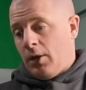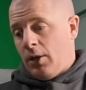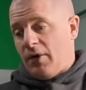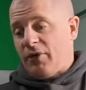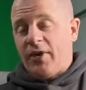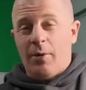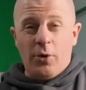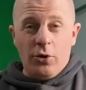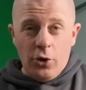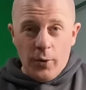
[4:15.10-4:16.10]
You'll have to set up
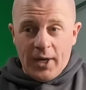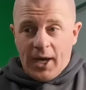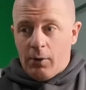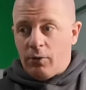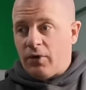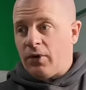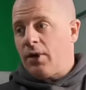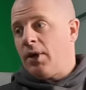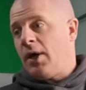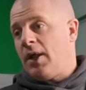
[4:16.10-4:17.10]
a new account,
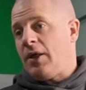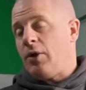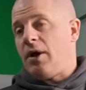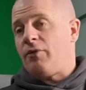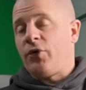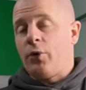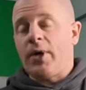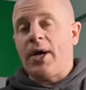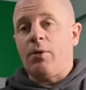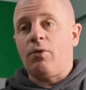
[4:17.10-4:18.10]
and then you'll have two
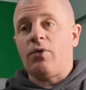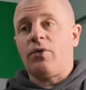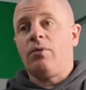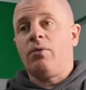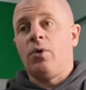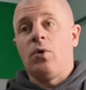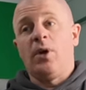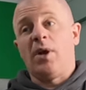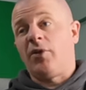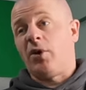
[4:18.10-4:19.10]
accounts, or
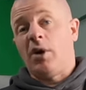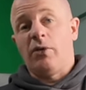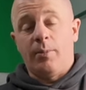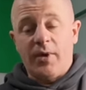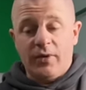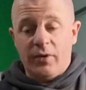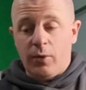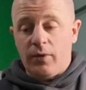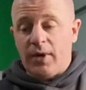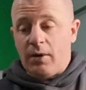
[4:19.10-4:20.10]
you'll have to close your business
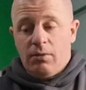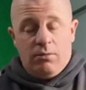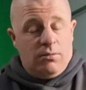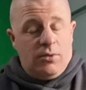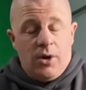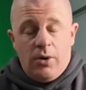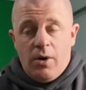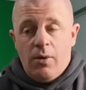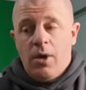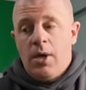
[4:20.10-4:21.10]
one down. Don't
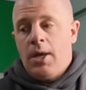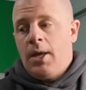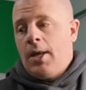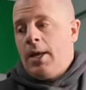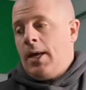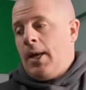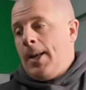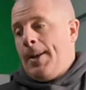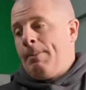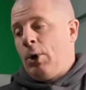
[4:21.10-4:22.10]
know.
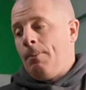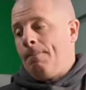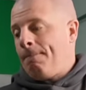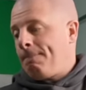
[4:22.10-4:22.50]
But